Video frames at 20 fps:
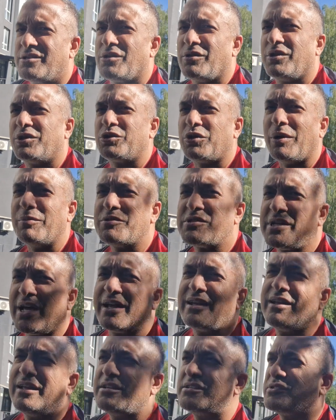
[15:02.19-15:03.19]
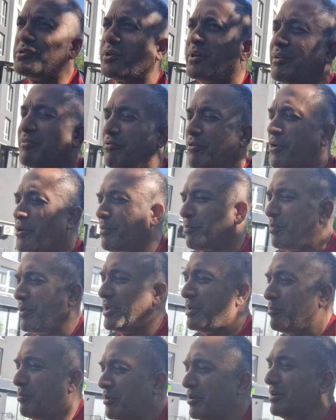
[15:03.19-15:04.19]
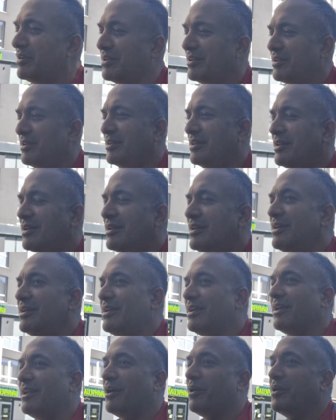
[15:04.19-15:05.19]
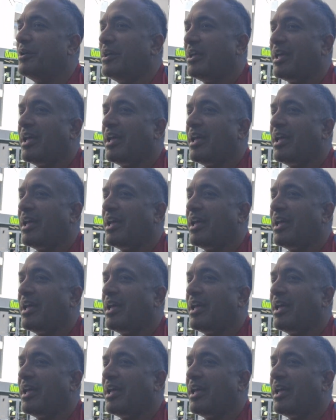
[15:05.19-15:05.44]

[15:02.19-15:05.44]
So the Trump side needs to convert people. You know, he